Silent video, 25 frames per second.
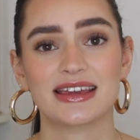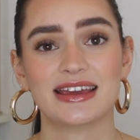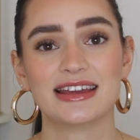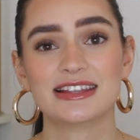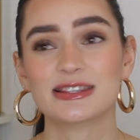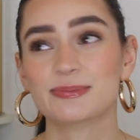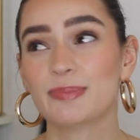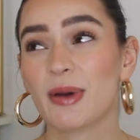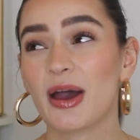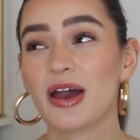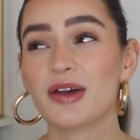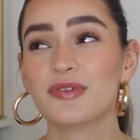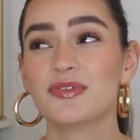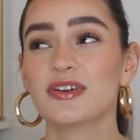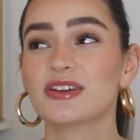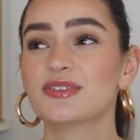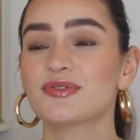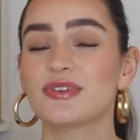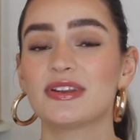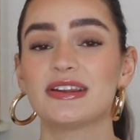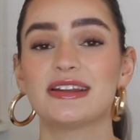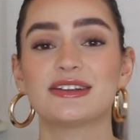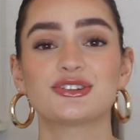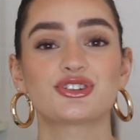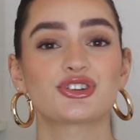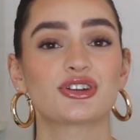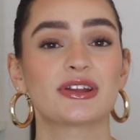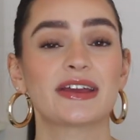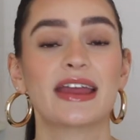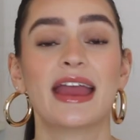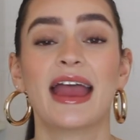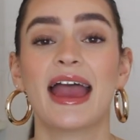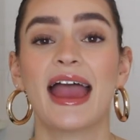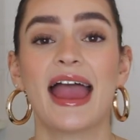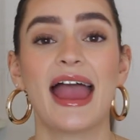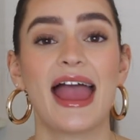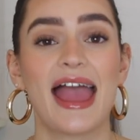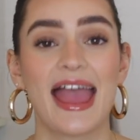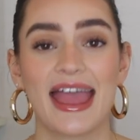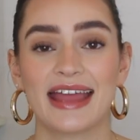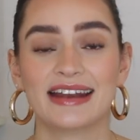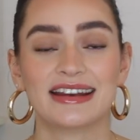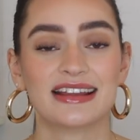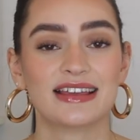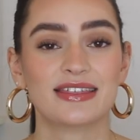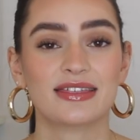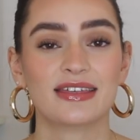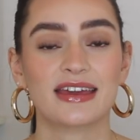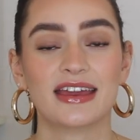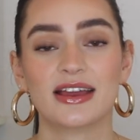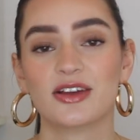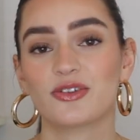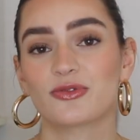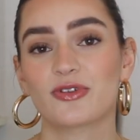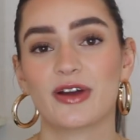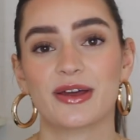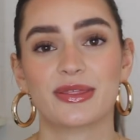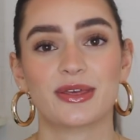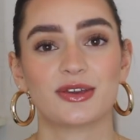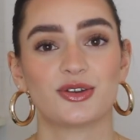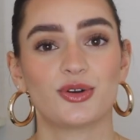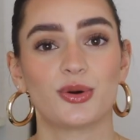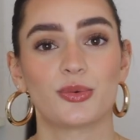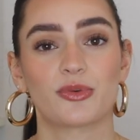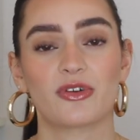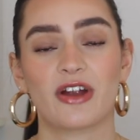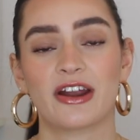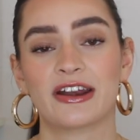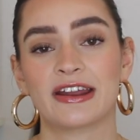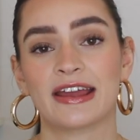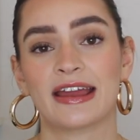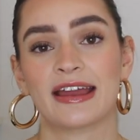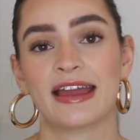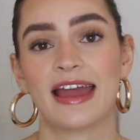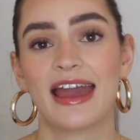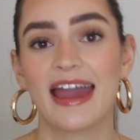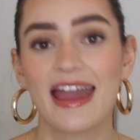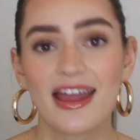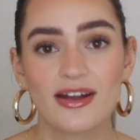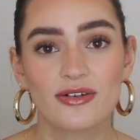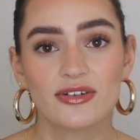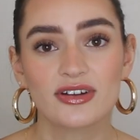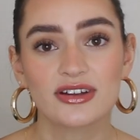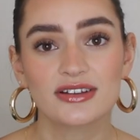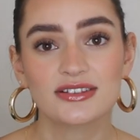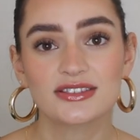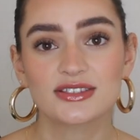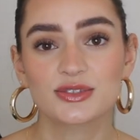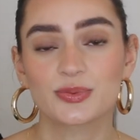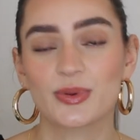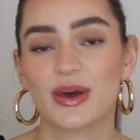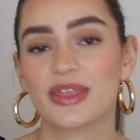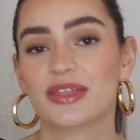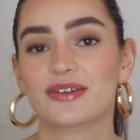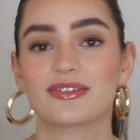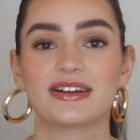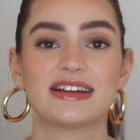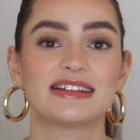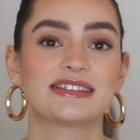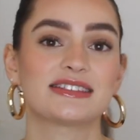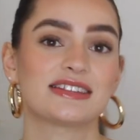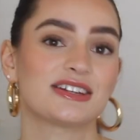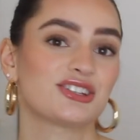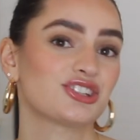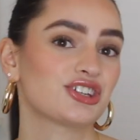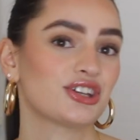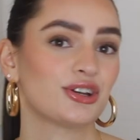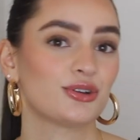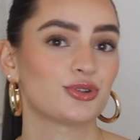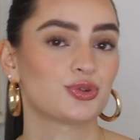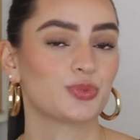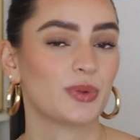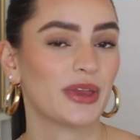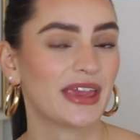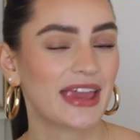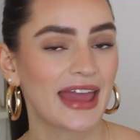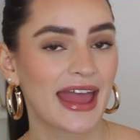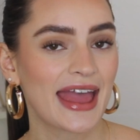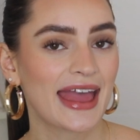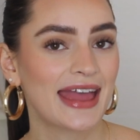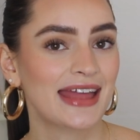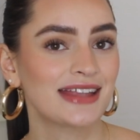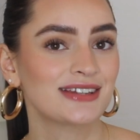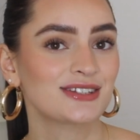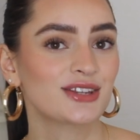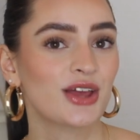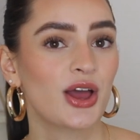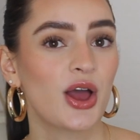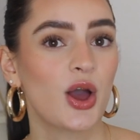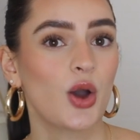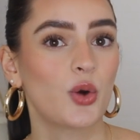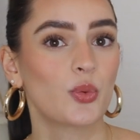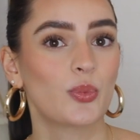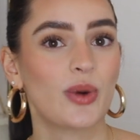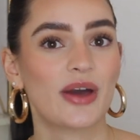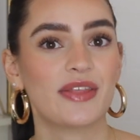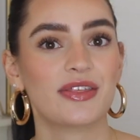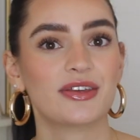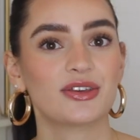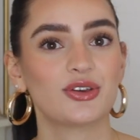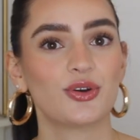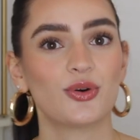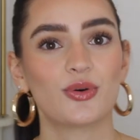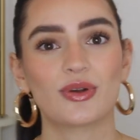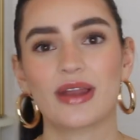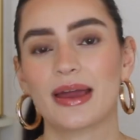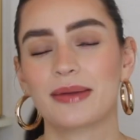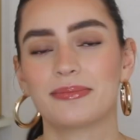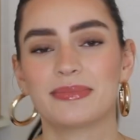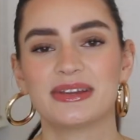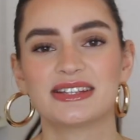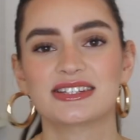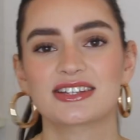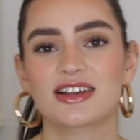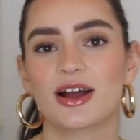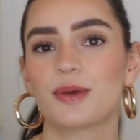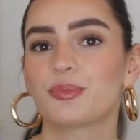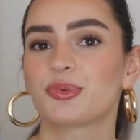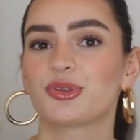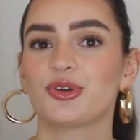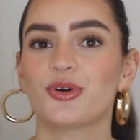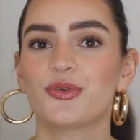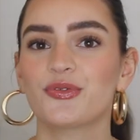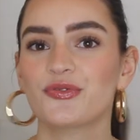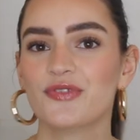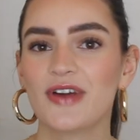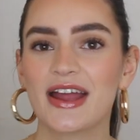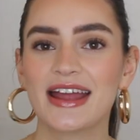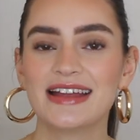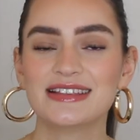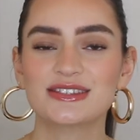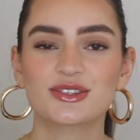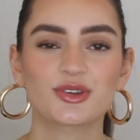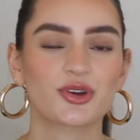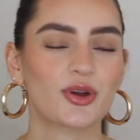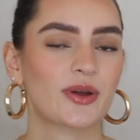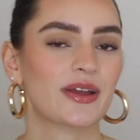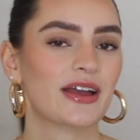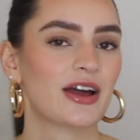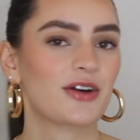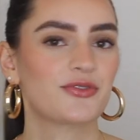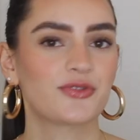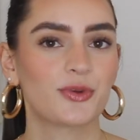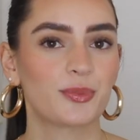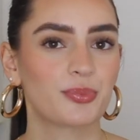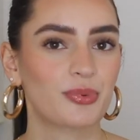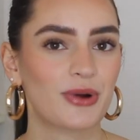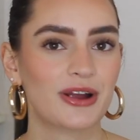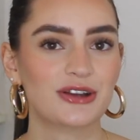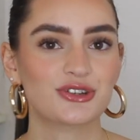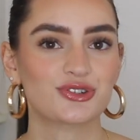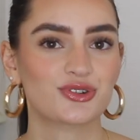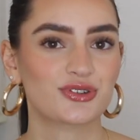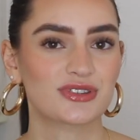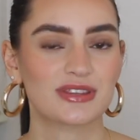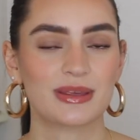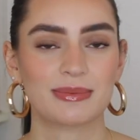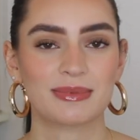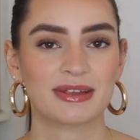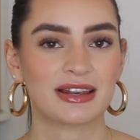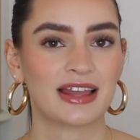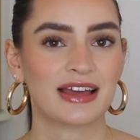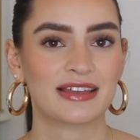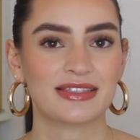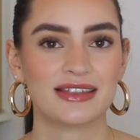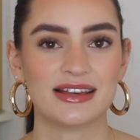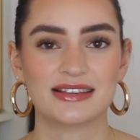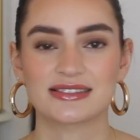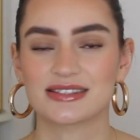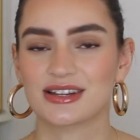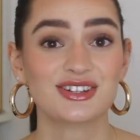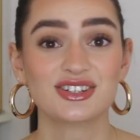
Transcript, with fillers: It's perfect for literally anything, whether you're running errands, whether it's a chilled weekend, whether you're like meeting up with your friends or going out for brunch or something like this.